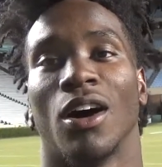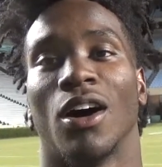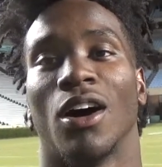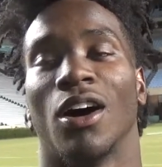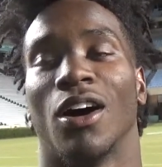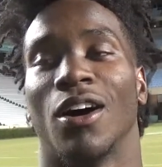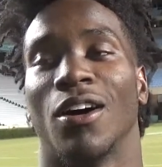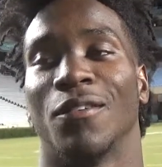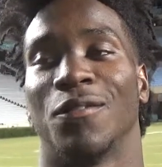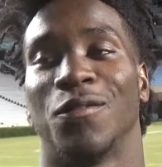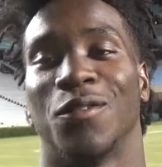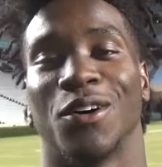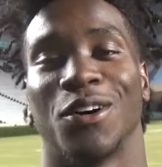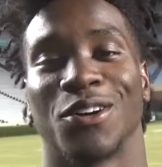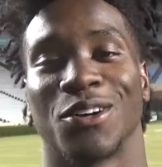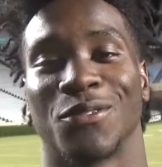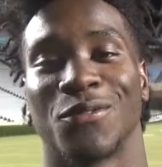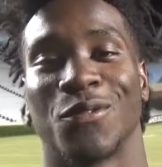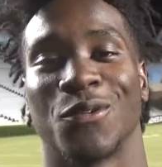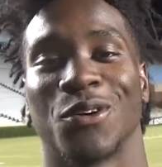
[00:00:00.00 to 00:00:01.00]
Uh,
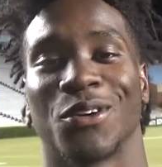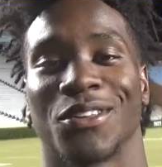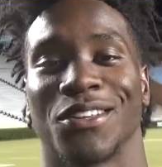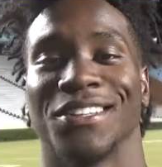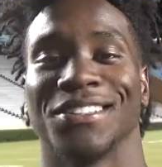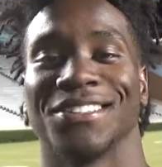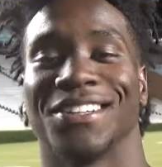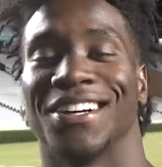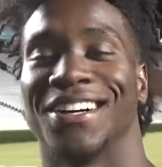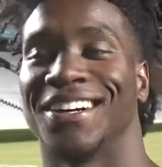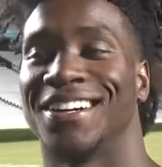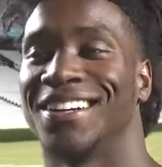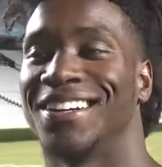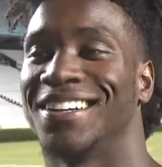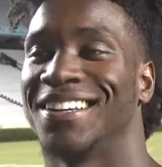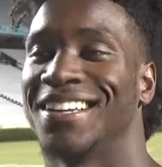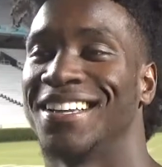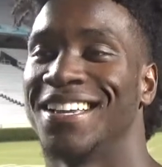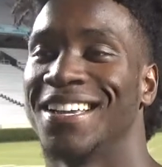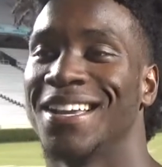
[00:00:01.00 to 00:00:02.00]
on the fourth is uh,
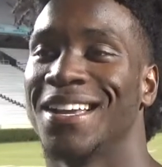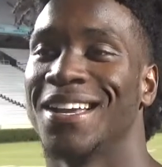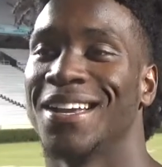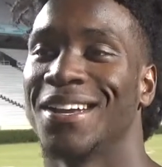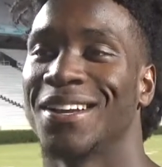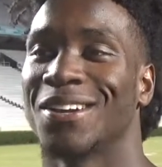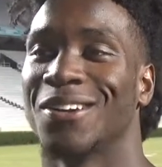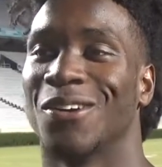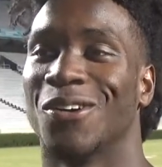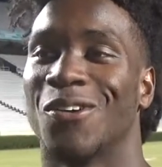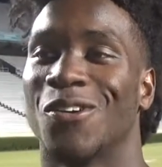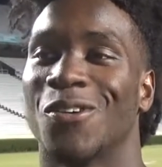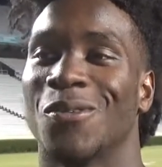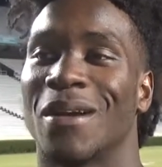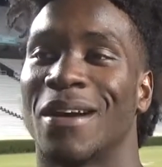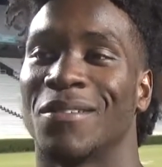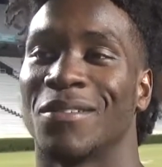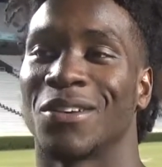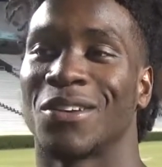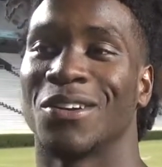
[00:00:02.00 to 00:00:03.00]
go home,
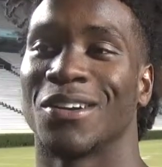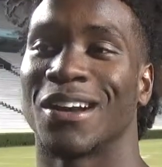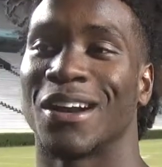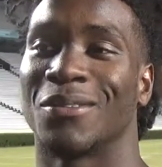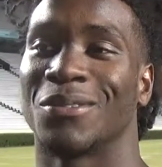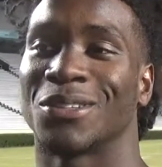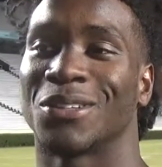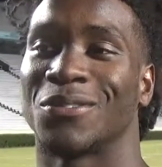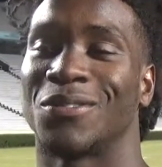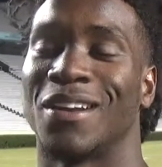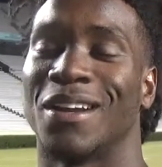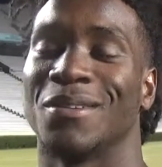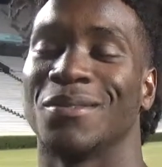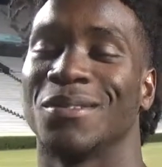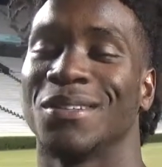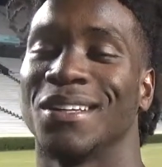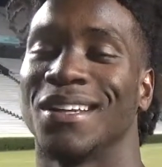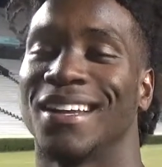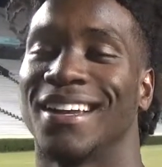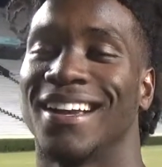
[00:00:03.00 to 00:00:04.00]
have a cookout with the
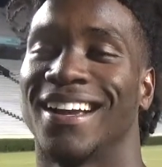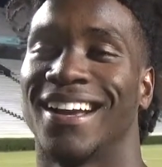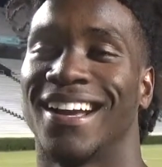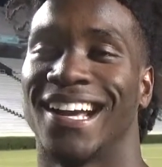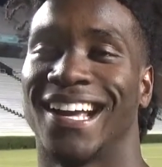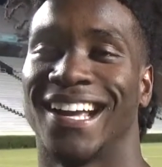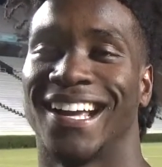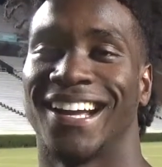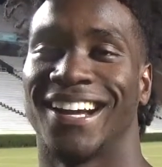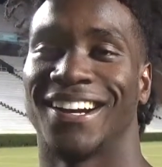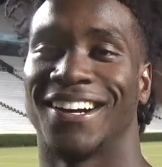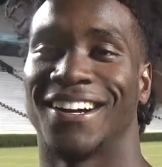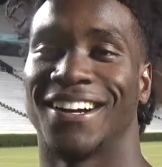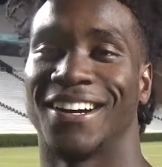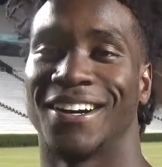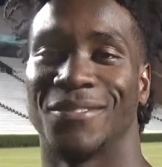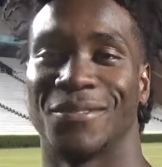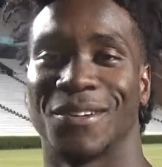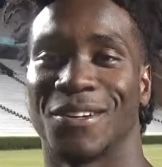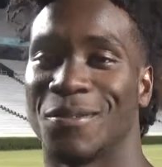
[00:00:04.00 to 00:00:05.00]
family.
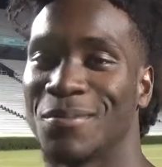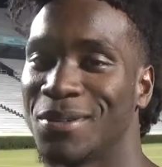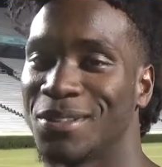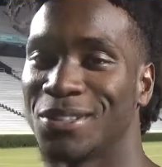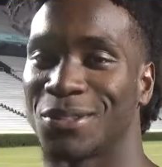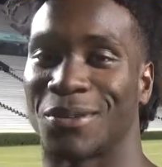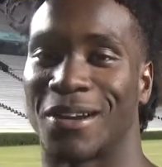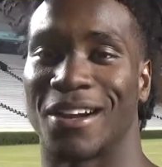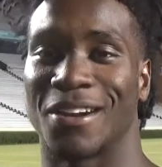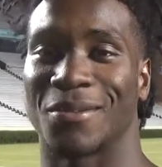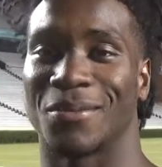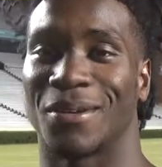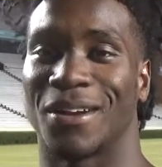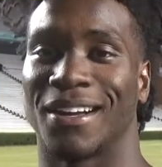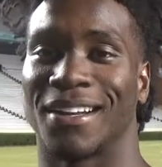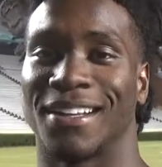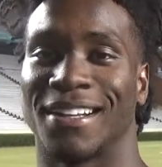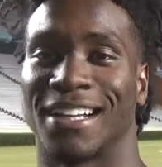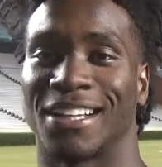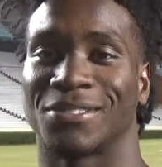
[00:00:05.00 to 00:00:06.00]
Uh, we're gonna be surrounded
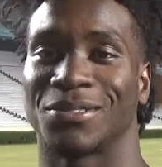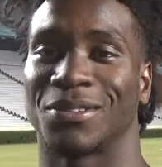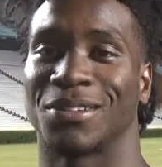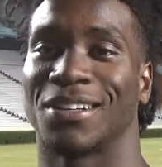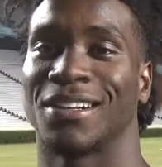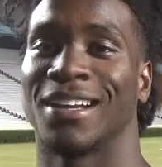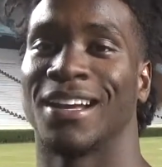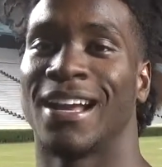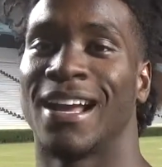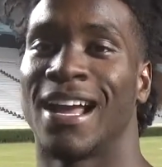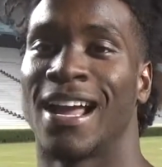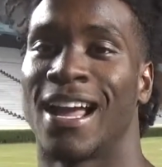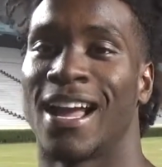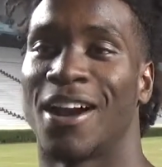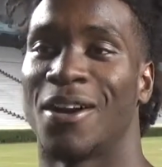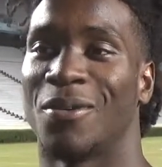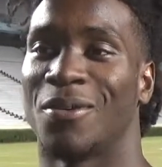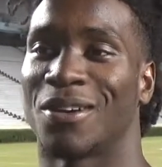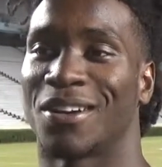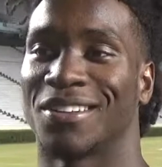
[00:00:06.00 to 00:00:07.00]
by it, and that's when
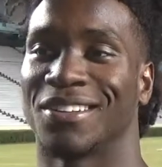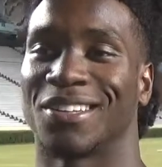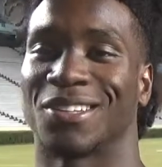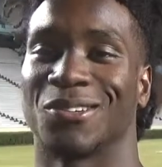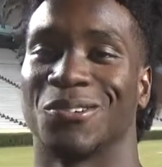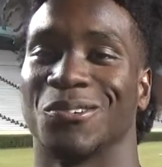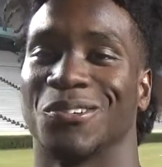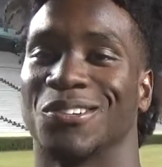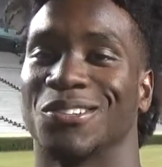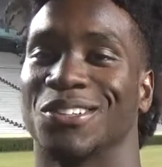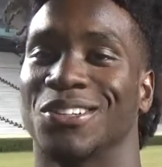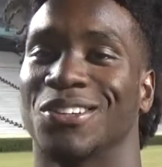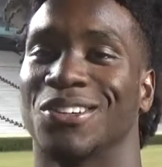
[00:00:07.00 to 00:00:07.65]
I want to let the world know.